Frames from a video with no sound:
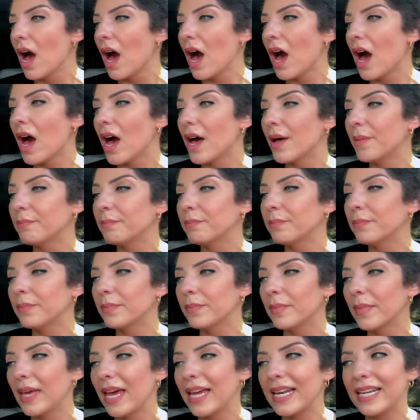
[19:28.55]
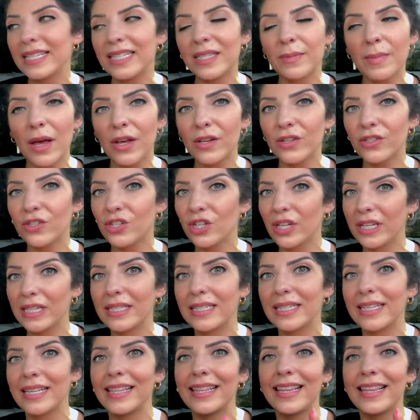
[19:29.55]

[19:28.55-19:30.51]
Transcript: Um, and it smells just